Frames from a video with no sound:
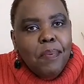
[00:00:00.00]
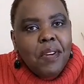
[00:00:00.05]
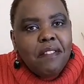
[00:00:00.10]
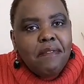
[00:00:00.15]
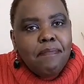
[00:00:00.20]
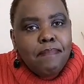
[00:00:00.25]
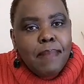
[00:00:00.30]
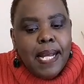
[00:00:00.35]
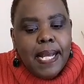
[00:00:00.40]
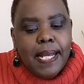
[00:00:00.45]

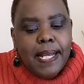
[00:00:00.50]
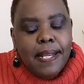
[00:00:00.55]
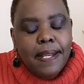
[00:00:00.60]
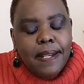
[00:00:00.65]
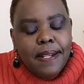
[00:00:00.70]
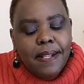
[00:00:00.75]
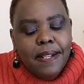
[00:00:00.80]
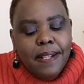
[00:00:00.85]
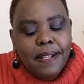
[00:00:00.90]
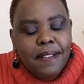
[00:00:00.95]
of
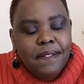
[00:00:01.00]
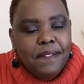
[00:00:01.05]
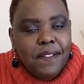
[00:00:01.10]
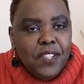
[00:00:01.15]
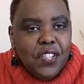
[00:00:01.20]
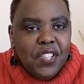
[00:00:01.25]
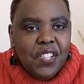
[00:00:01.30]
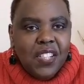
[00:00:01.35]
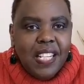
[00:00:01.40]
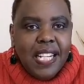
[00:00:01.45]
my
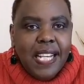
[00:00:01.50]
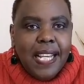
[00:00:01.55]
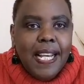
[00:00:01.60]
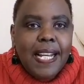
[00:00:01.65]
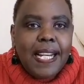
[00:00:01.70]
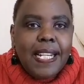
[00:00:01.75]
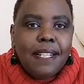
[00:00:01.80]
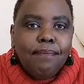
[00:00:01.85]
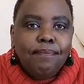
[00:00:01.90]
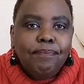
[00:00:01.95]
revision
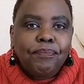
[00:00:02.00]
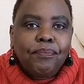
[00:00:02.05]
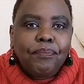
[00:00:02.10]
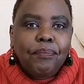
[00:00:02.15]
diary.